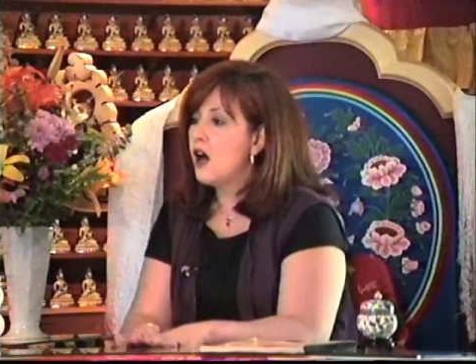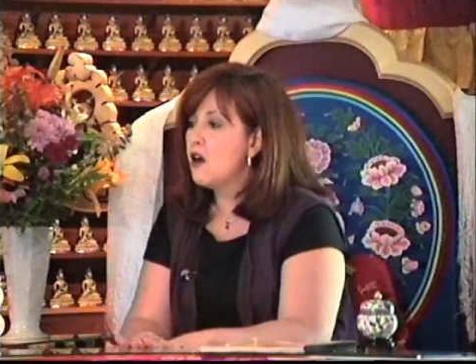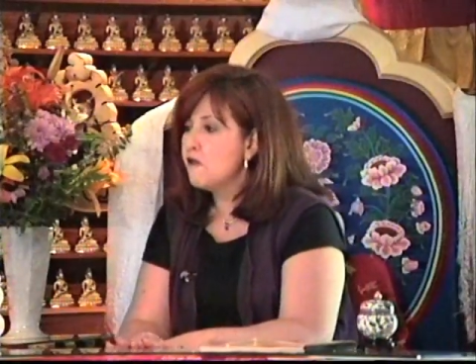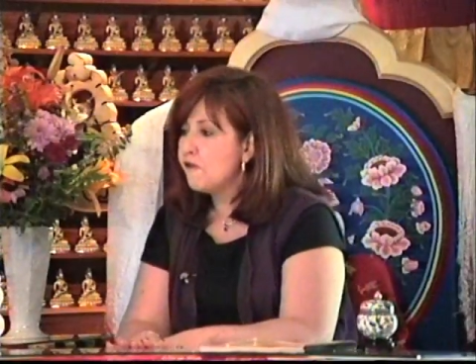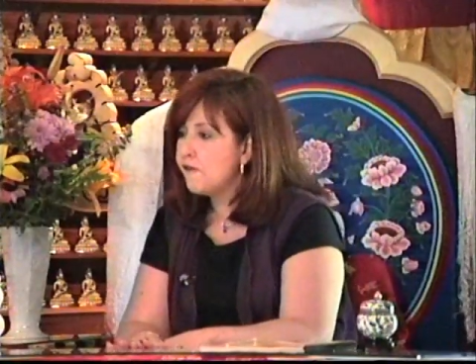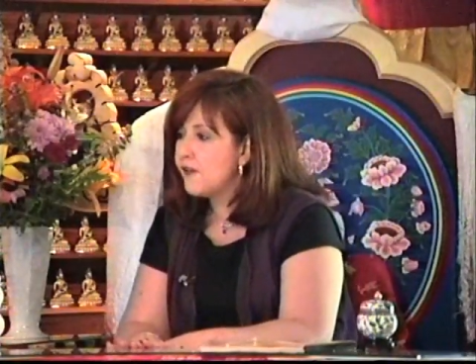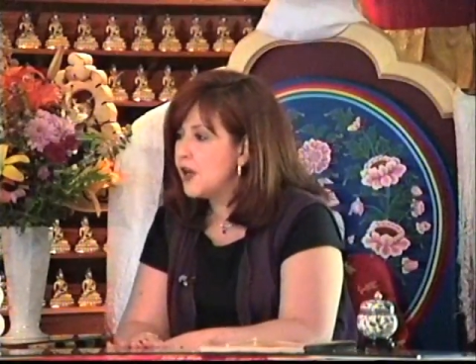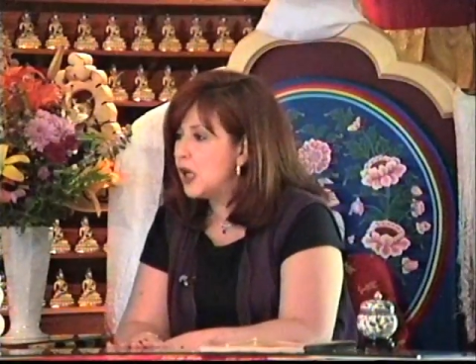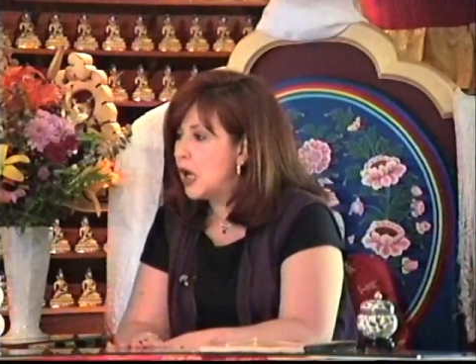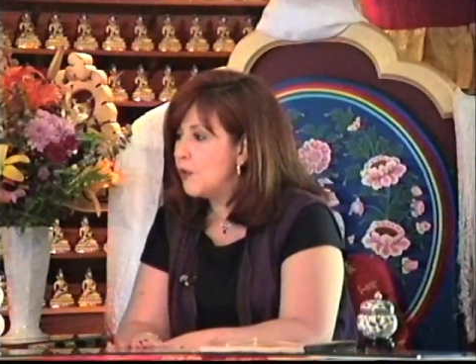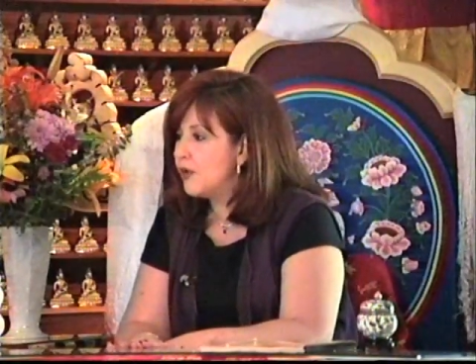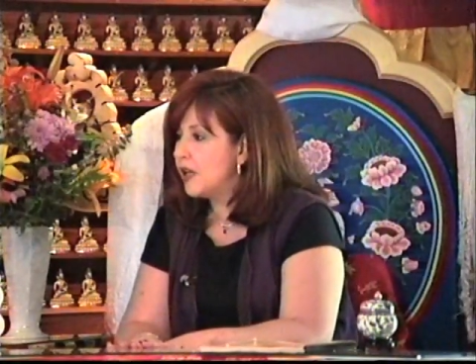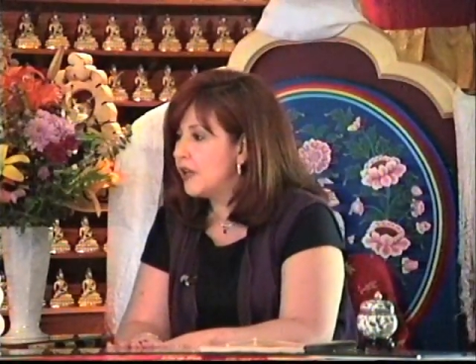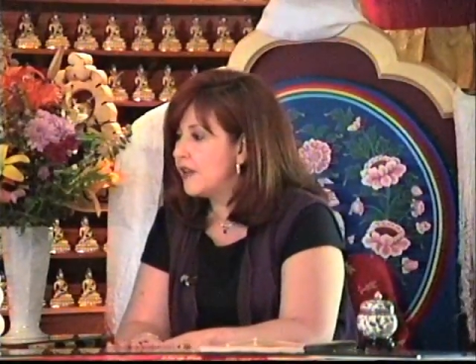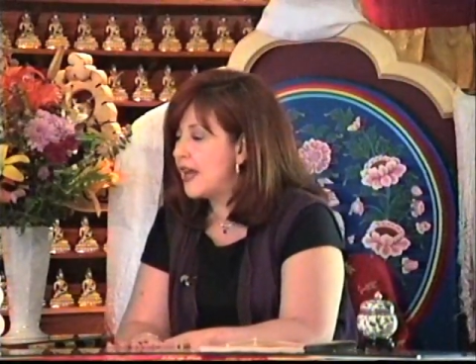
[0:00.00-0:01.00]
of
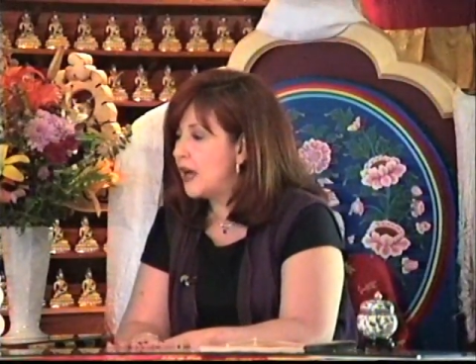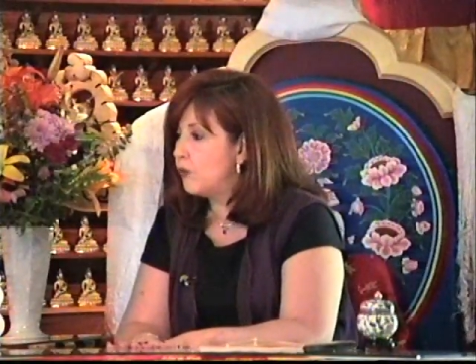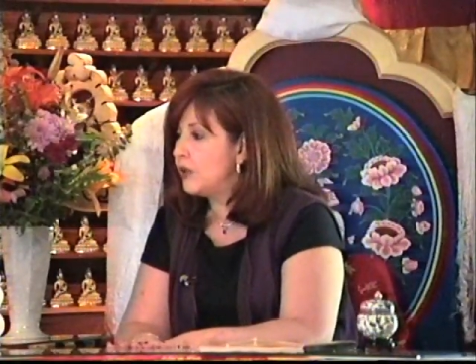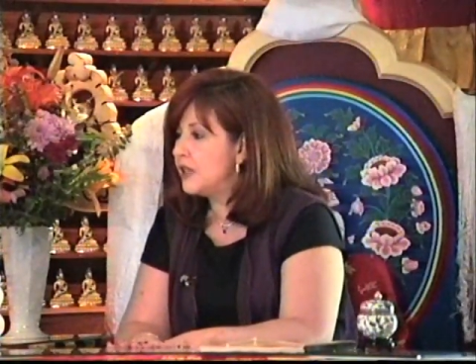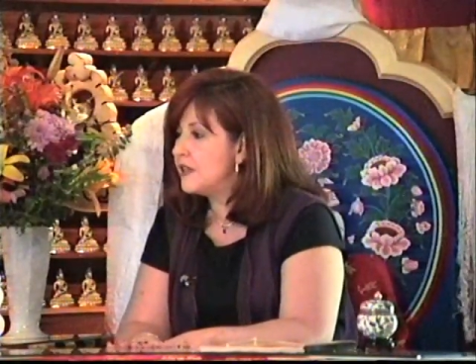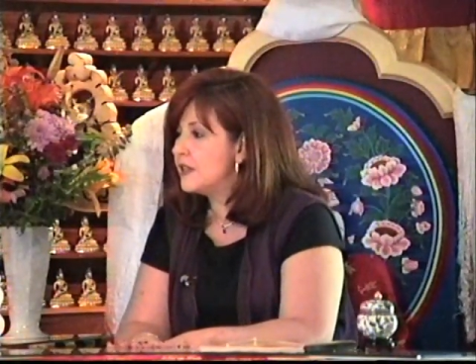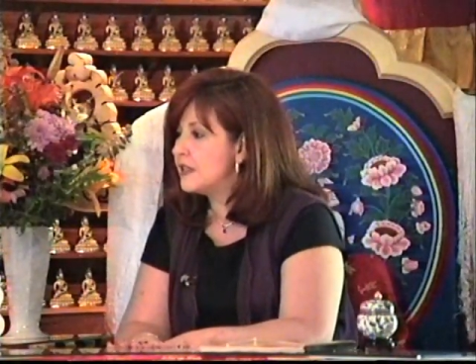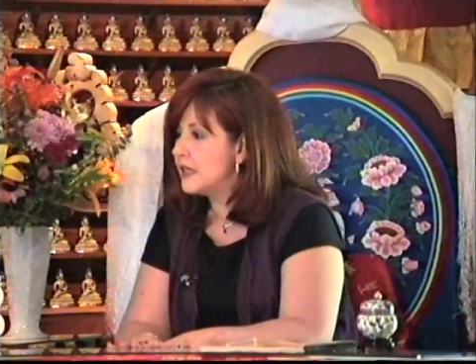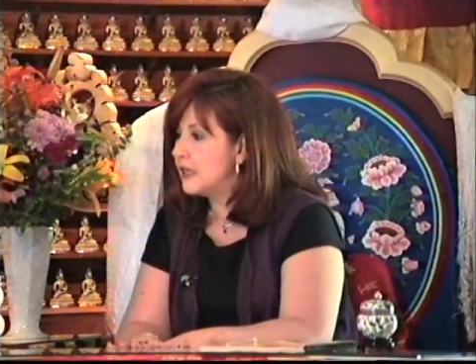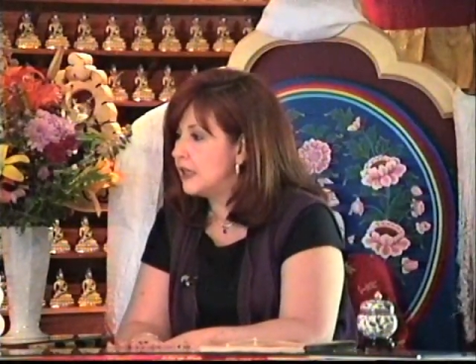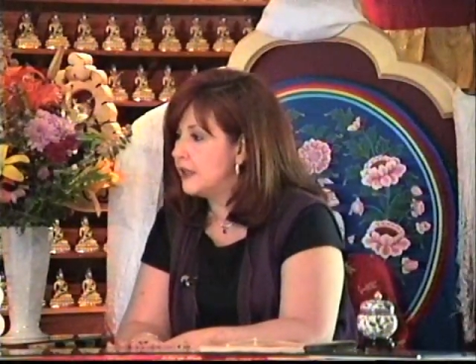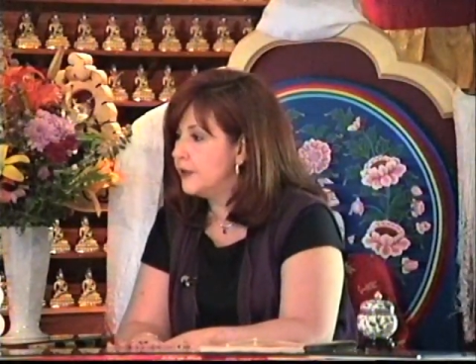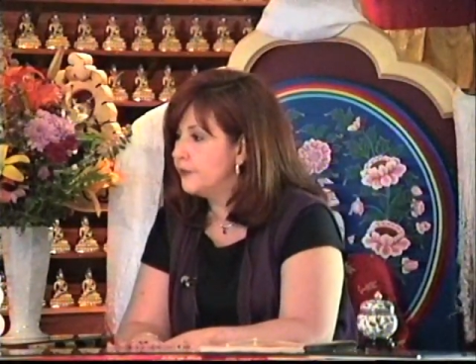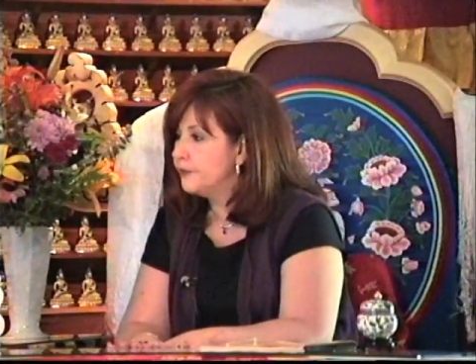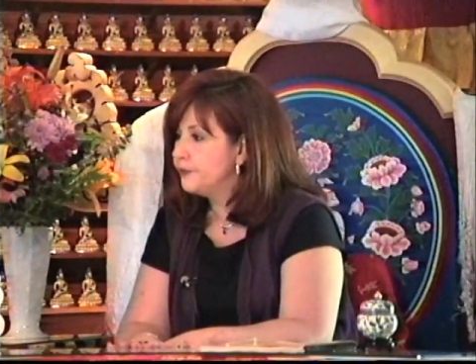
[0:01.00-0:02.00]
phenomena that we
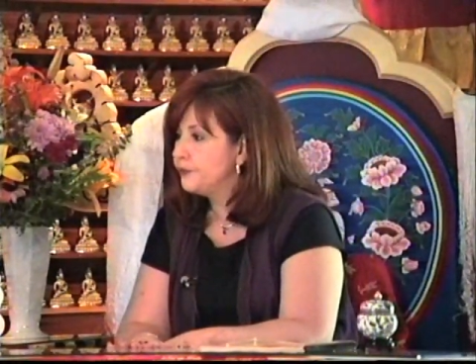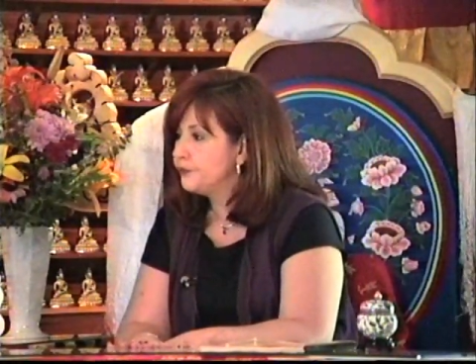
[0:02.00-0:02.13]
see.